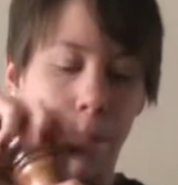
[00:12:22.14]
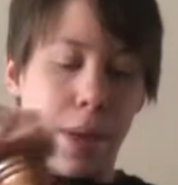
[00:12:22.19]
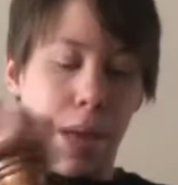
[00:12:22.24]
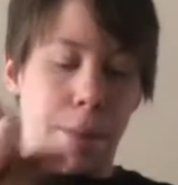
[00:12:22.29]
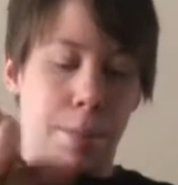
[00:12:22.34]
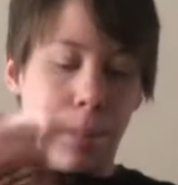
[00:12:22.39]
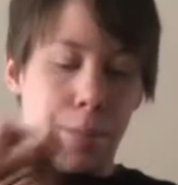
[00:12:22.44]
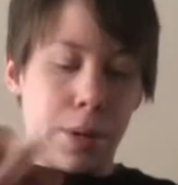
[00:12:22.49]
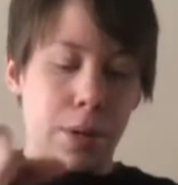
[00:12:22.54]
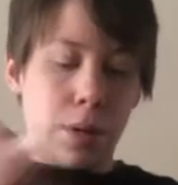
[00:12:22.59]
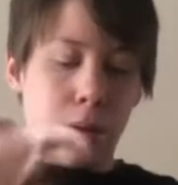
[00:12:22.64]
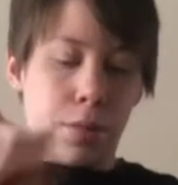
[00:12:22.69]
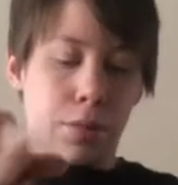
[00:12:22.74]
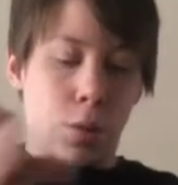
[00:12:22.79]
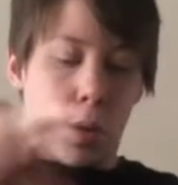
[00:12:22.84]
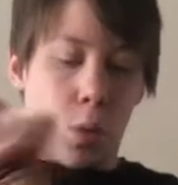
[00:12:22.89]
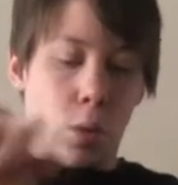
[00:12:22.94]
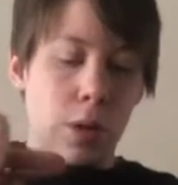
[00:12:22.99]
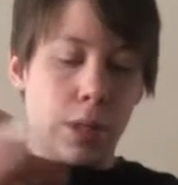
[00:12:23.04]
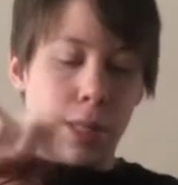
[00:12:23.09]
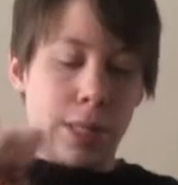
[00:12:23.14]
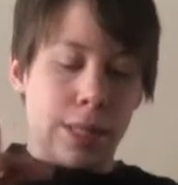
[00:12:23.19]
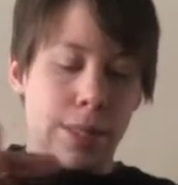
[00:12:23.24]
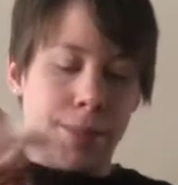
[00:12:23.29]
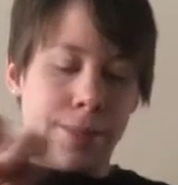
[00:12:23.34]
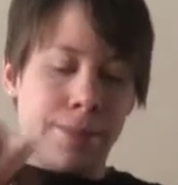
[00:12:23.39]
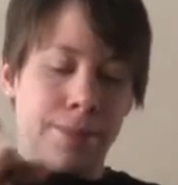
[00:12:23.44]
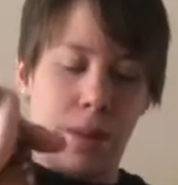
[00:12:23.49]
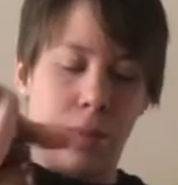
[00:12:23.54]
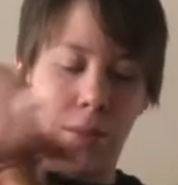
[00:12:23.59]
pepper, of course,
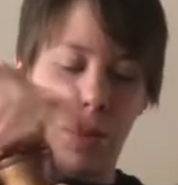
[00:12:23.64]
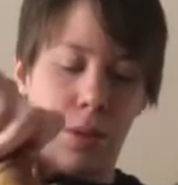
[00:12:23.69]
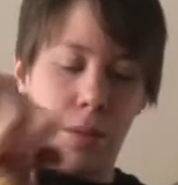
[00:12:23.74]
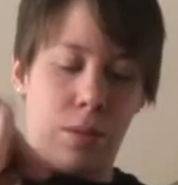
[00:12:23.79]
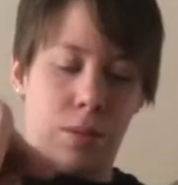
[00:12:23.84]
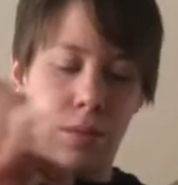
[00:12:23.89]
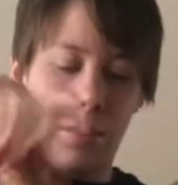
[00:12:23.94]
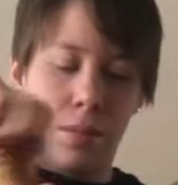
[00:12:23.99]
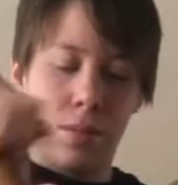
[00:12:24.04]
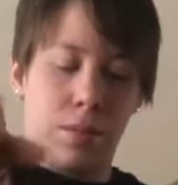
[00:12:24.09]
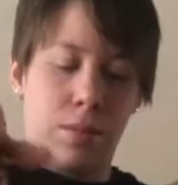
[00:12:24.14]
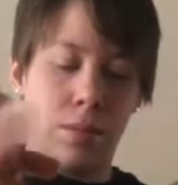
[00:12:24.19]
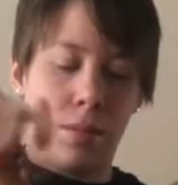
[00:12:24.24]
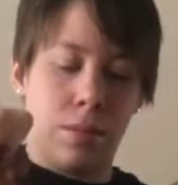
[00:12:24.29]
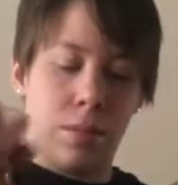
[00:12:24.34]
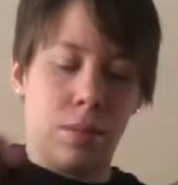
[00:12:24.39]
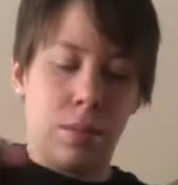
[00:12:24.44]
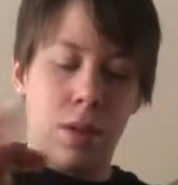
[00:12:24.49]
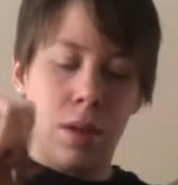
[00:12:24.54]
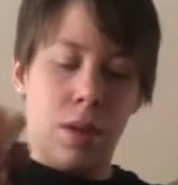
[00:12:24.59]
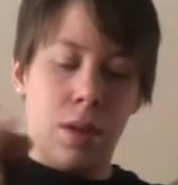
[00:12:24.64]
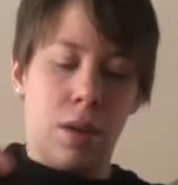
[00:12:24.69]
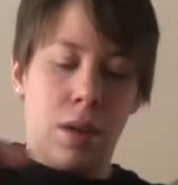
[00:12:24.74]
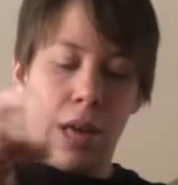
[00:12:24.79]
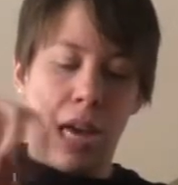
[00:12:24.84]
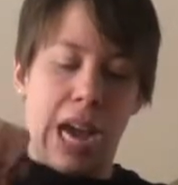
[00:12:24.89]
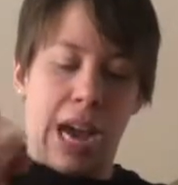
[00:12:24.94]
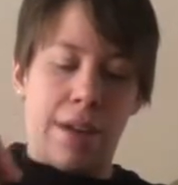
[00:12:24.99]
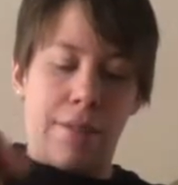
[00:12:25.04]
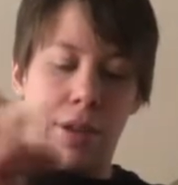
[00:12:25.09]
if you
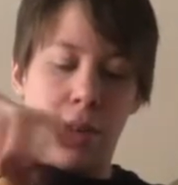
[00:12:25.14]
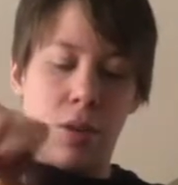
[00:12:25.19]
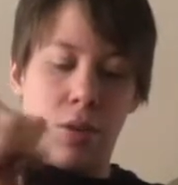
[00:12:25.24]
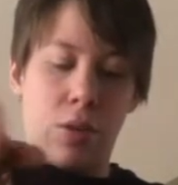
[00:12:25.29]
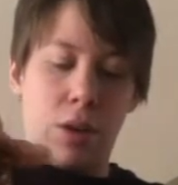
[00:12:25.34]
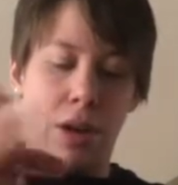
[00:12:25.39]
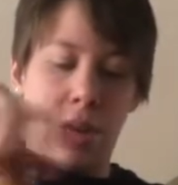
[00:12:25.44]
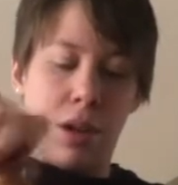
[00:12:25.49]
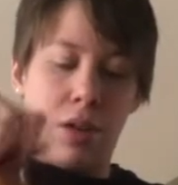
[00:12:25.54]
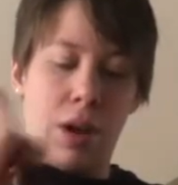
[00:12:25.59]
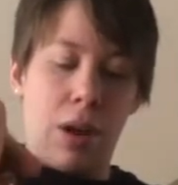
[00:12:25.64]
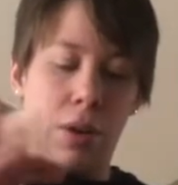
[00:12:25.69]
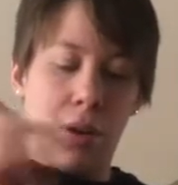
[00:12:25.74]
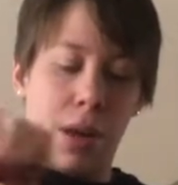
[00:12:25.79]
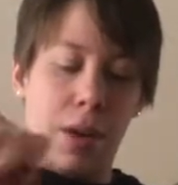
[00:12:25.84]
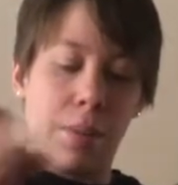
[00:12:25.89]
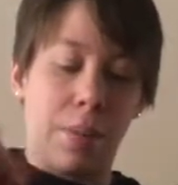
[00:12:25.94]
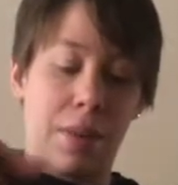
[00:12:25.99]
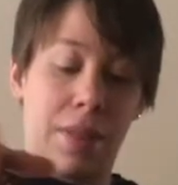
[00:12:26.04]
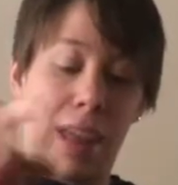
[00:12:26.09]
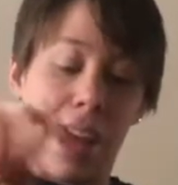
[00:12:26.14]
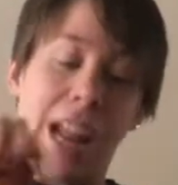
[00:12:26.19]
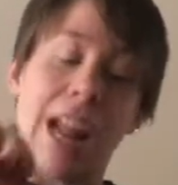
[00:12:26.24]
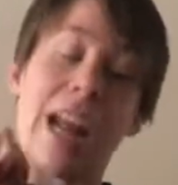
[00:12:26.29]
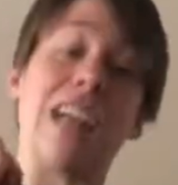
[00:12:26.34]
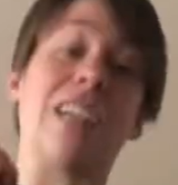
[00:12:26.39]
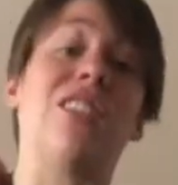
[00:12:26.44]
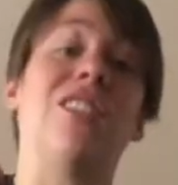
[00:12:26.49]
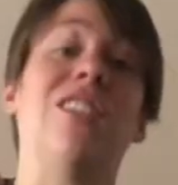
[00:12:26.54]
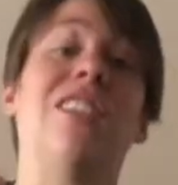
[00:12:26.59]
have it already ground up. That
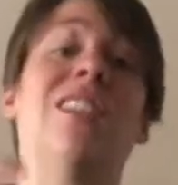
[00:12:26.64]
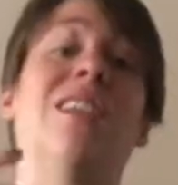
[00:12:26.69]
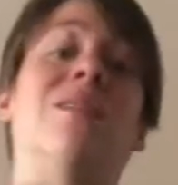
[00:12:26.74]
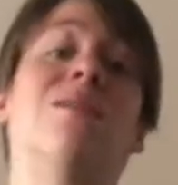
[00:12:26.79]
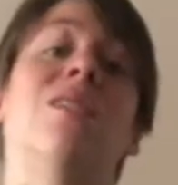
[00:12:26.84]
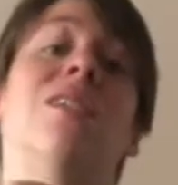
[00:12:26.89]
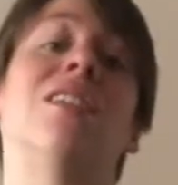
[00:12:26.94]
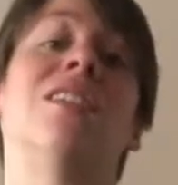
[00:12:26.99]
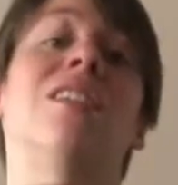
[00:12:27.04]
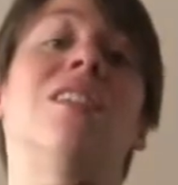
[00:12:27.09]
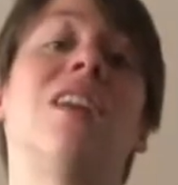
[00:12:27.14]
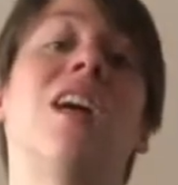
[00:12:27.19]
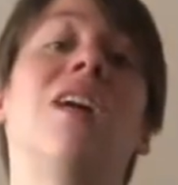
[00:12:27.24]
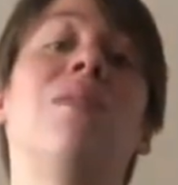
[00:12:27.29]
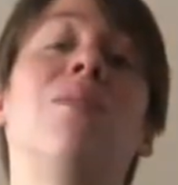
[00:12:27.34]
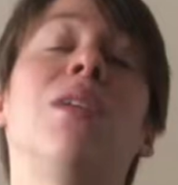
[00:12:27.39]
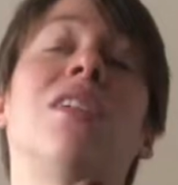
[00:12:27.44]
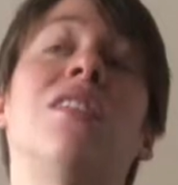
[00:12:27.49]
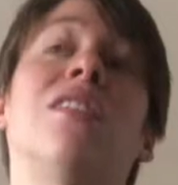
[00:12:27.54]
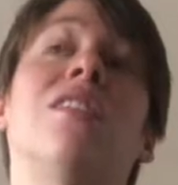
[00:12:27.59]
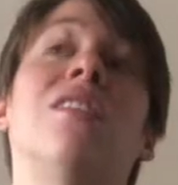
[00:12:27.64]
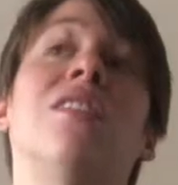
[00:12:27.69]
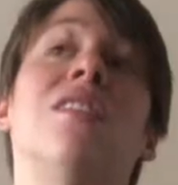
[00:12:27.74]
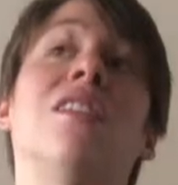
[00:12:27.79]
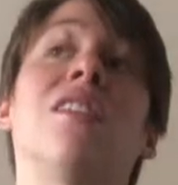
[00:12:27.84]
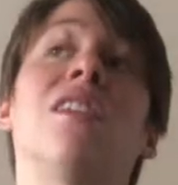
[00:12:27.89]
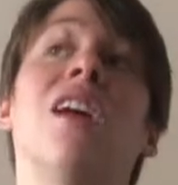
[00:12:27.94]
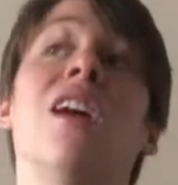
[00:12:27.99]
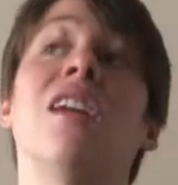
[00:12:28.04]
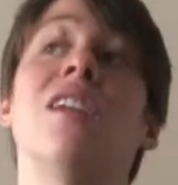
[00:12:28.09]
actually saves lots of time because this
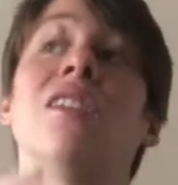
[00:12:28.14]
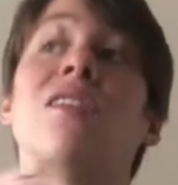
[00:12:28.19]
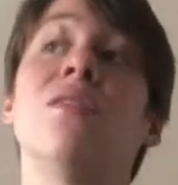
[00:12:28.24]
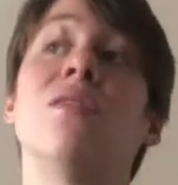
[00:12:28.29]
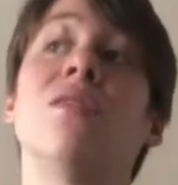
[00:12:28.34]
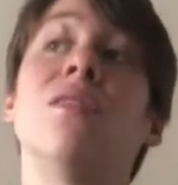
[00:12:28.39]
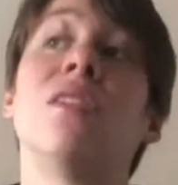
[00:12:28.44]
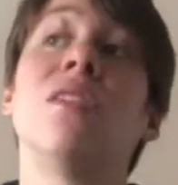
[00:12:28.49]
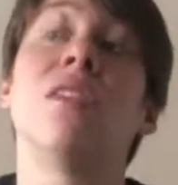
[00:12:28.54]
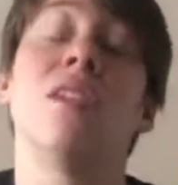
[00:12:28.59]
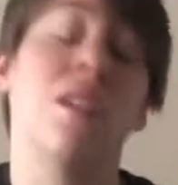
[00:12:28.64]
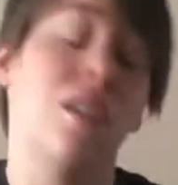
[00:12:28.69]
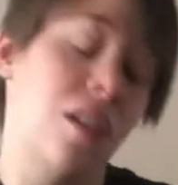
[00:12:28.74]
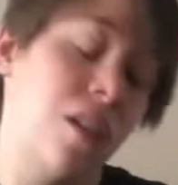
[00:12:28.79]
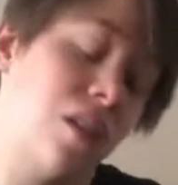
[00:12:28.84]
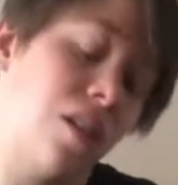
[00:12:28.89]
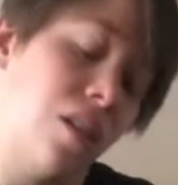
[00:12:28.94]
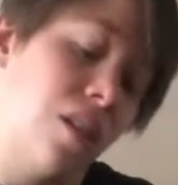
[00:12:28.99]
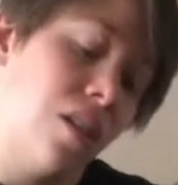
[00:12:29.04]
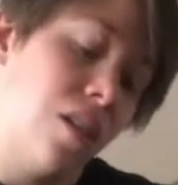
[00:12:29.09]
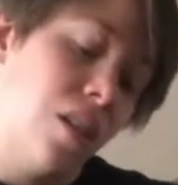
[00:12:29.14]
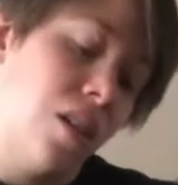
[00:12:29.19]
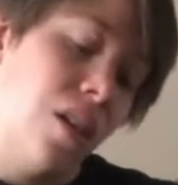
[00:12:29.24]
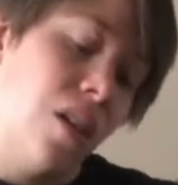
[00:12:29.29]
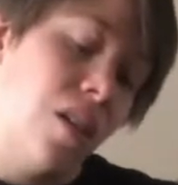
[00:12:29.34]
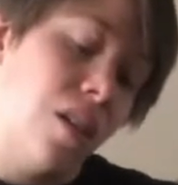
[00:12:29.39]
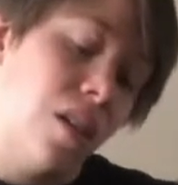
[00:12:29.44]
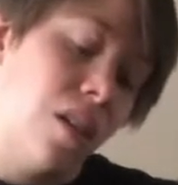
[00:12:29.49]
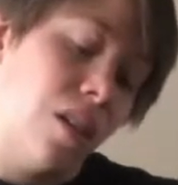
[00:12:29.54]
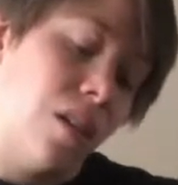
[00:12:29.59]
is kind of
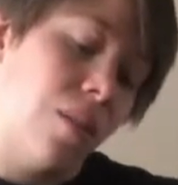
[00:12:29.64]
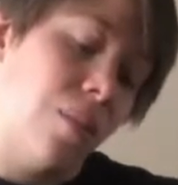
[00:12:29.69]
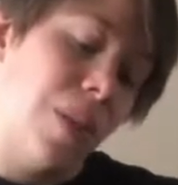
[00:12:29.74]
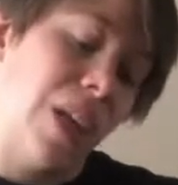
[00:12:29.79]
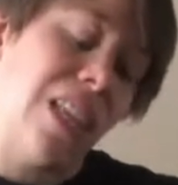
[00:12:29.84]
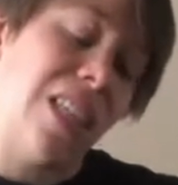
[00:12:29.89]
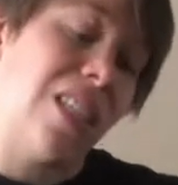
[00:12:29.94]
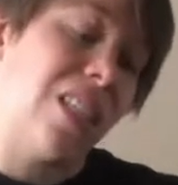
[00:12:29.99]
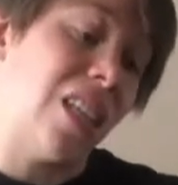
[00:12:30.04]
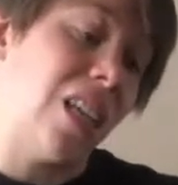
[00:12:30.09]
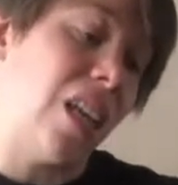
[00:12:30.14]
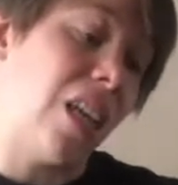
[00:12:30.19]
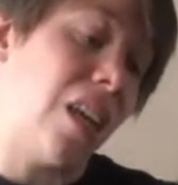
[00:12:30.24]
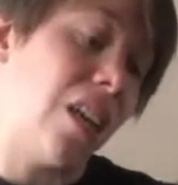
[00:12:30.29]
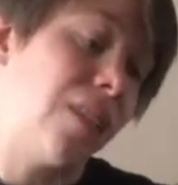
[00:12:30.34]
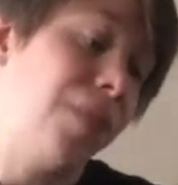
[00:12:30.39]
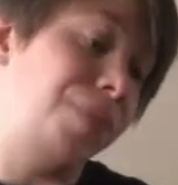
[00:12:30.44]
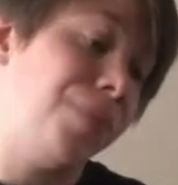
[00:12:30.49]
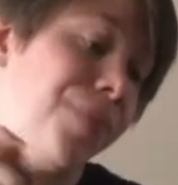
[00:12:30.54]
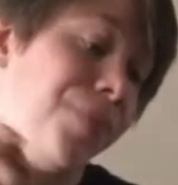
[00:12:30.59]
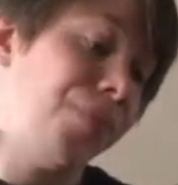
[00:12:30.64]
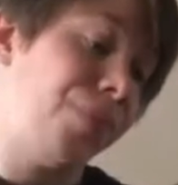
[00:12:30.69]
painstaking.